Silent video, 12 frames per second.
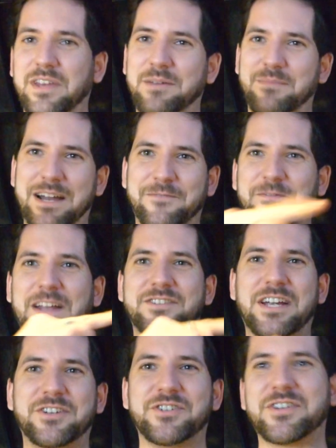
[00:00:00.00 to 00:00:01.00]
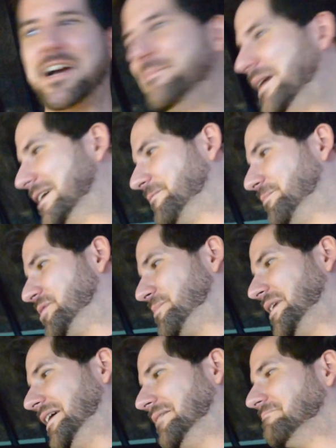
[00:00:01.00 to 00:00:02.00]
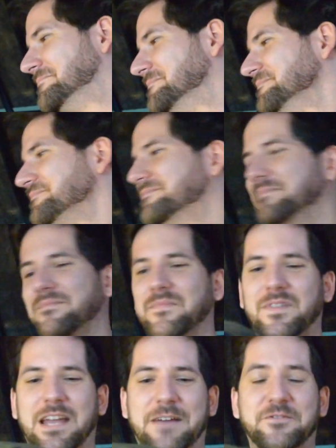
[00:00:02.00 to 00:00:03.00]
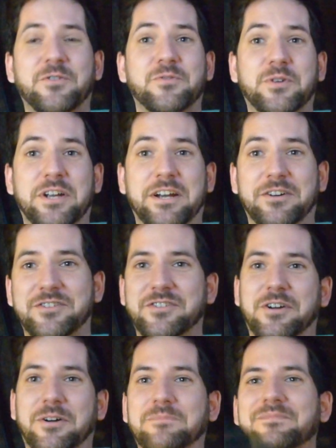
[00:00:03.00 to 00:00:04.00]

In my defense, I just got back from Japan after 3 years, so